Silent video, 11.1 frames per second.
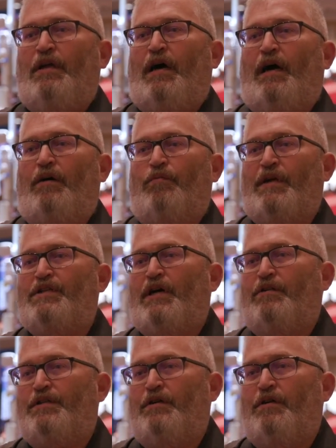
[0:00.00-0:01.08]
uh, reach
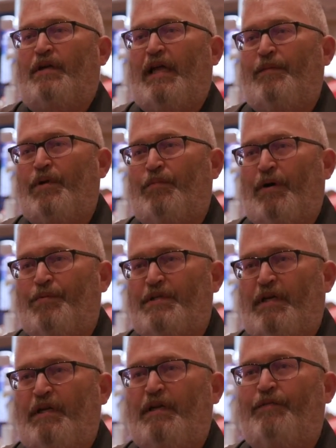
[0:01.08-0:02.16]
out to your Cambium
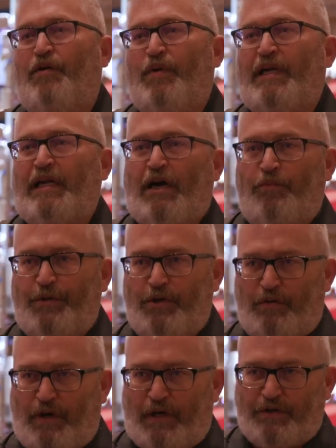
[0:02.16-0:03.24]
representative and we can help
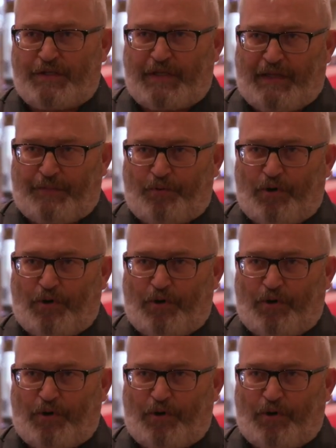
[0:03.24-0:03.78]
you understand the